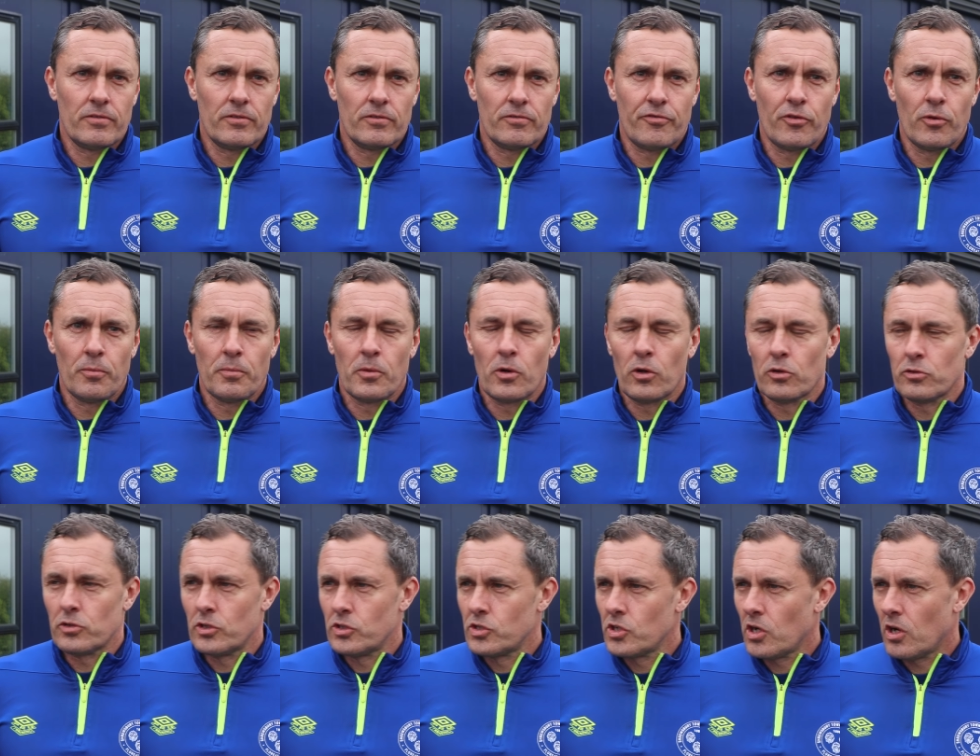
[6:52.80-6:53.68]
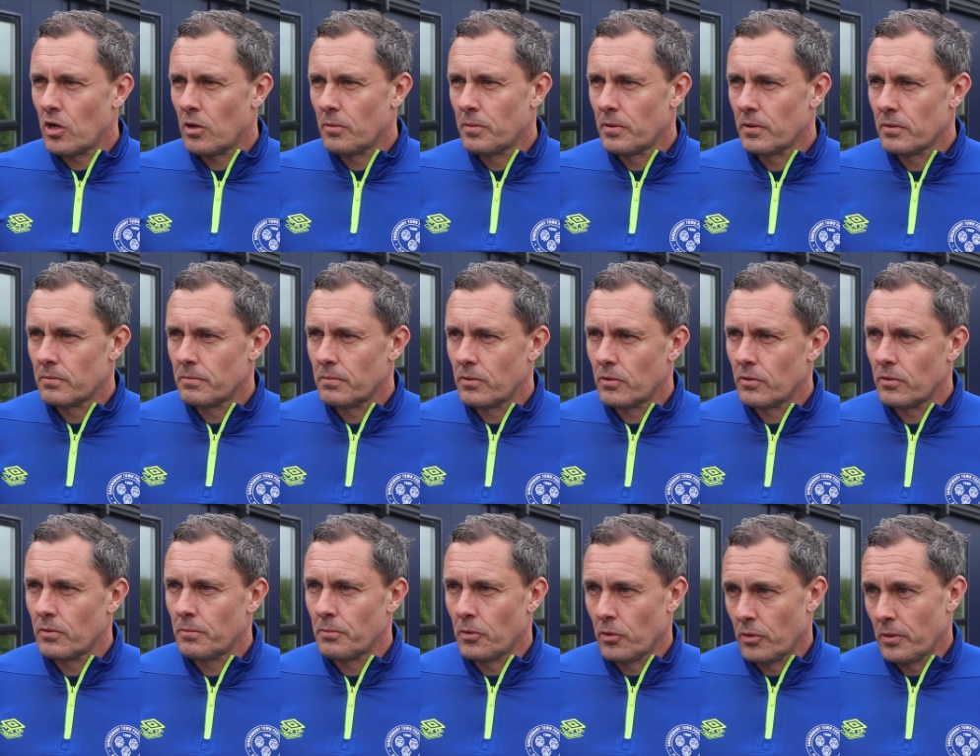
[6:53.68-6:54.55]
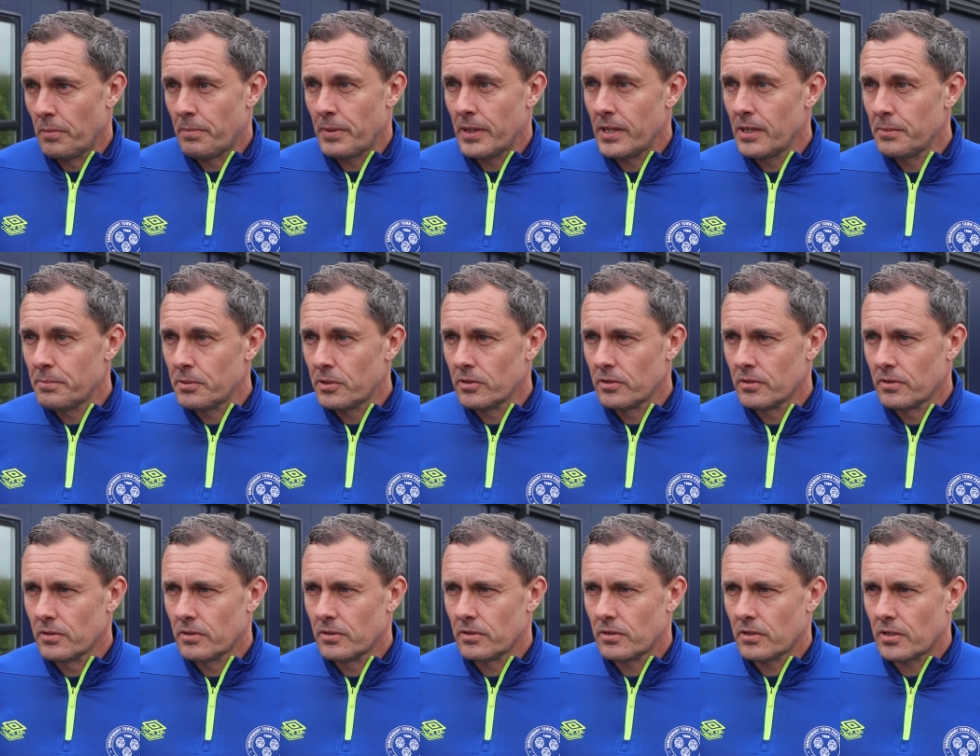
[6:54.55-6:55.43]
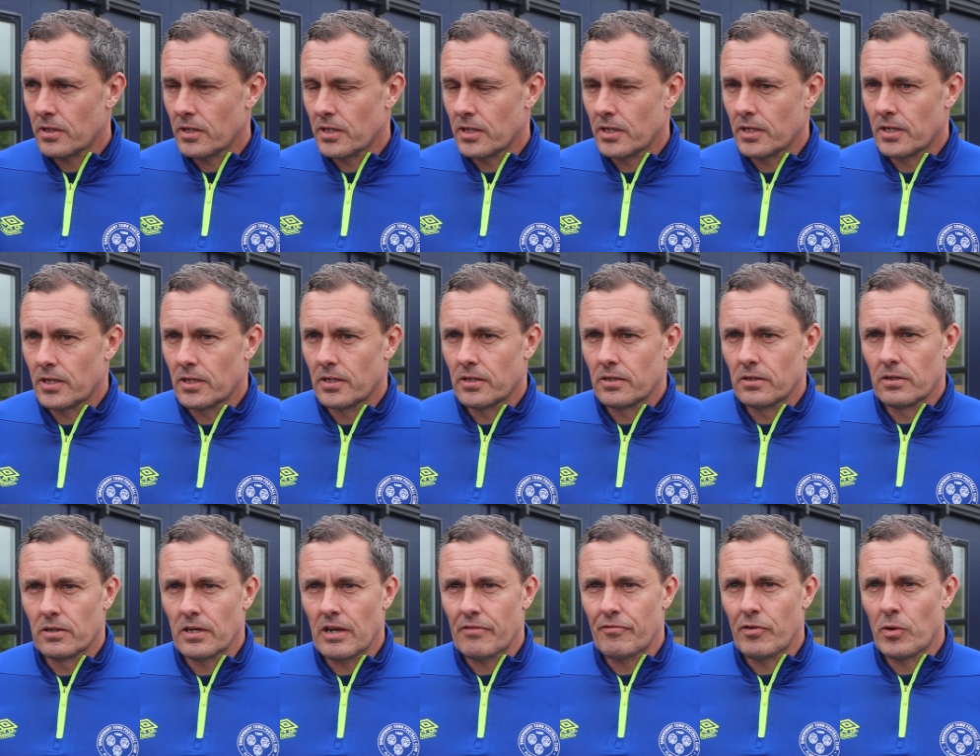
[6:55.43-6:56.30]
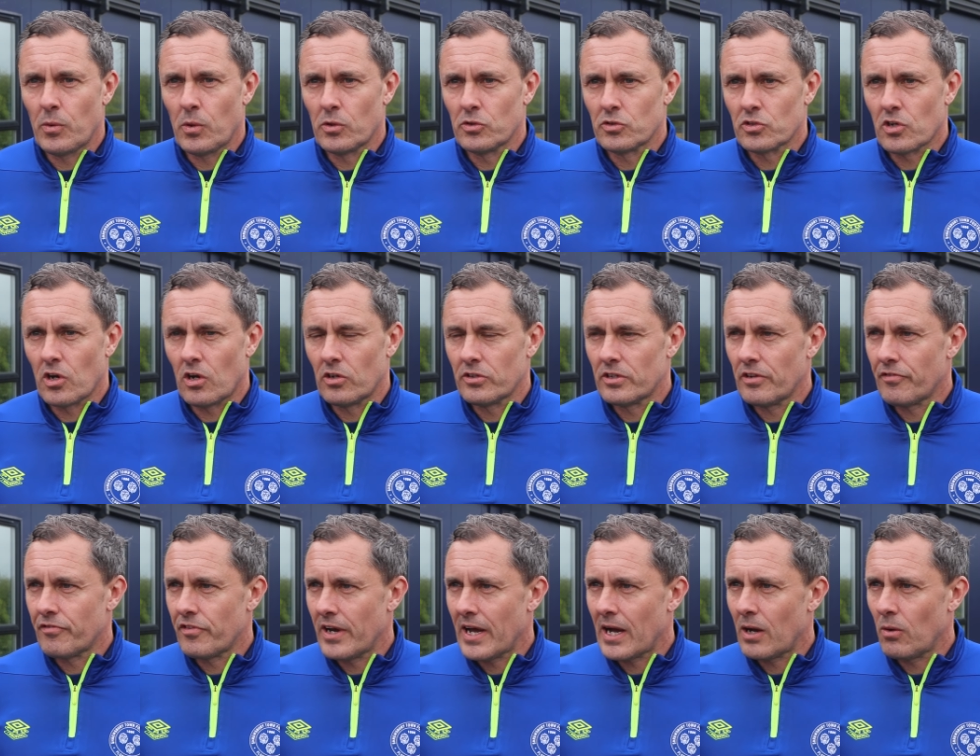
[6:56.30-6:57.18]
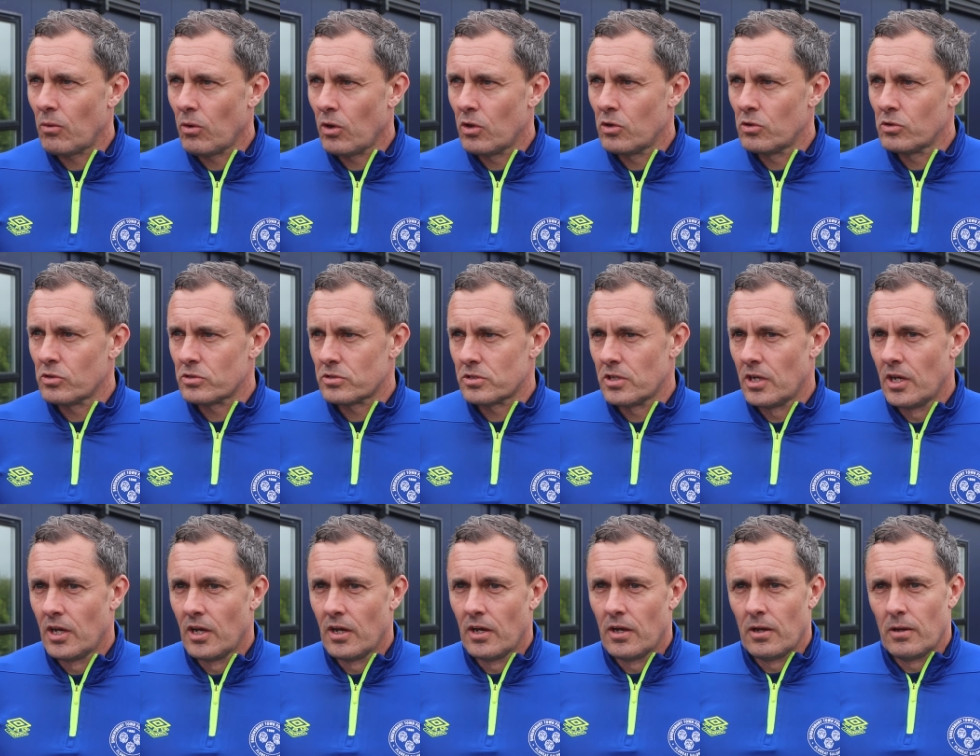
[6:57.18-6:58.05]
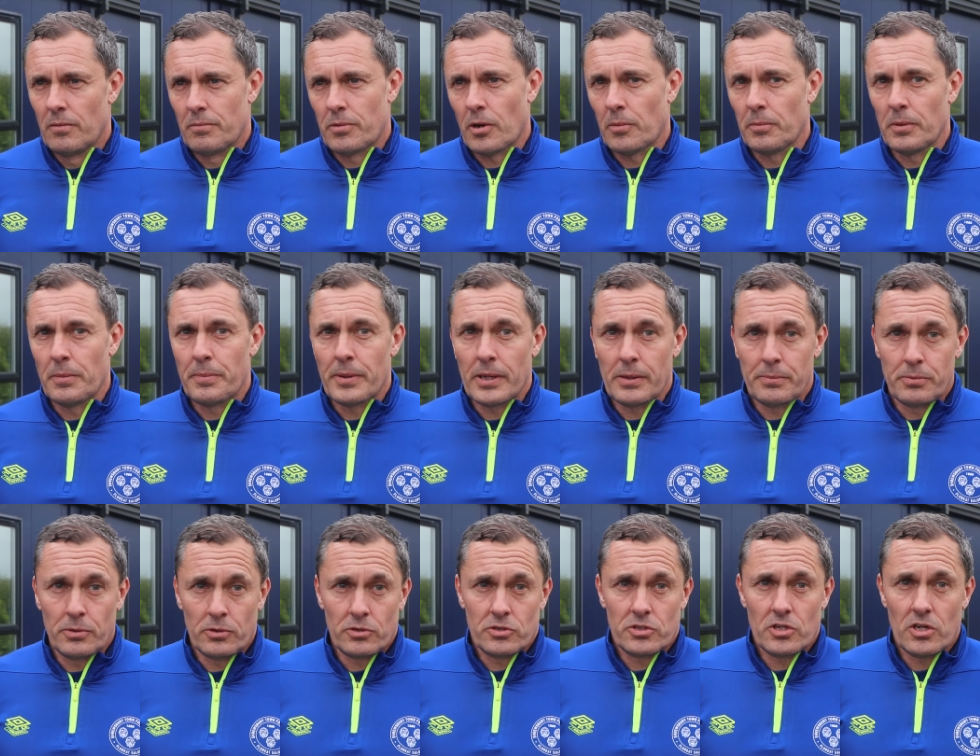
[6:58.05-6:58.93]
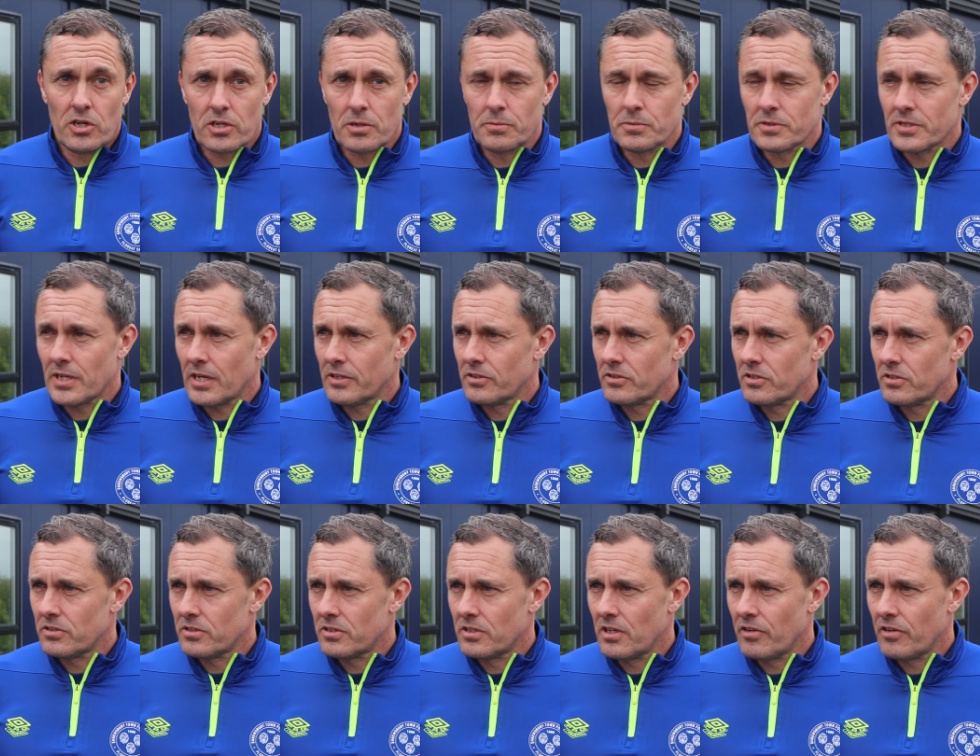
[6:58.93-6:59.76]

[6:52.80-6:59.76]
football's a job, but but the people, and everyone's got different outlooks. Probably people's circumstances are